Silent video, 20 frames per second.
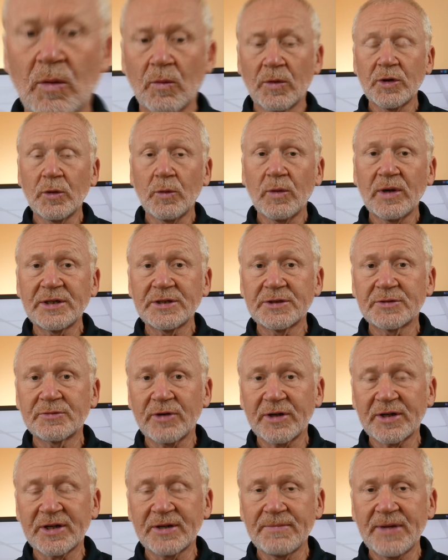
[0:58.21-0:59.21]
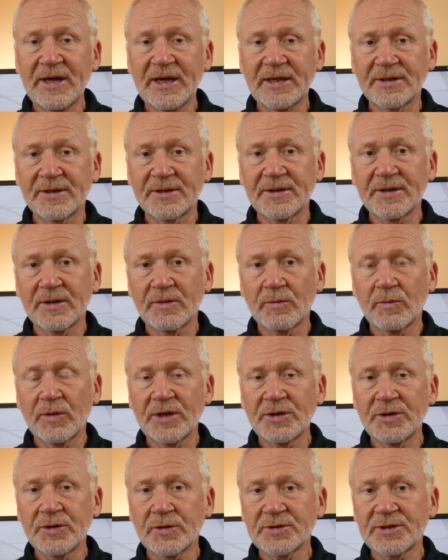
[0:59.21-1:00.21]
We always recommend that
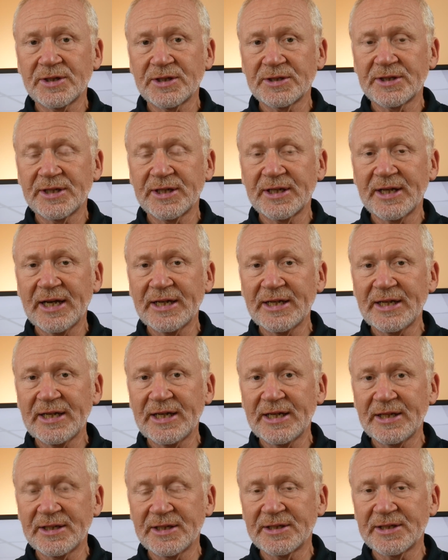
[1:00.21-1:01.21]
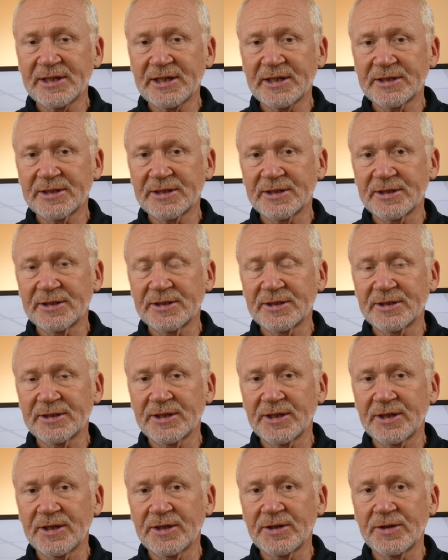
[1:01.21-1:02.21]
when you're testing any heat detectors
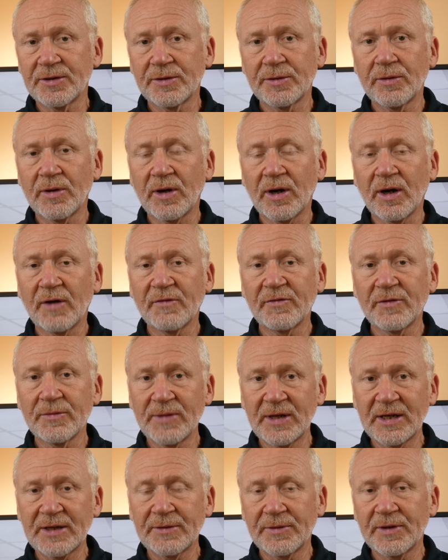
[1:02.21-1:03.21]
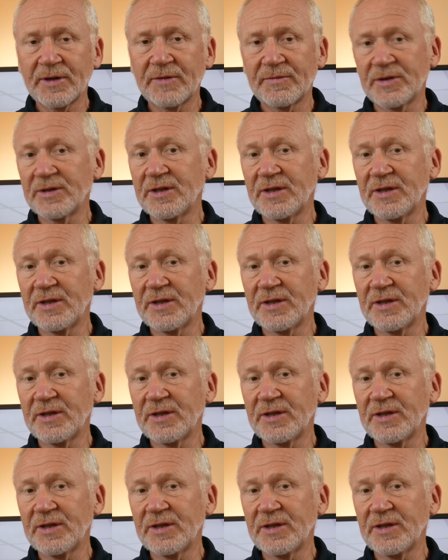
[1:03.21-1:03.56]
that you are familiar with the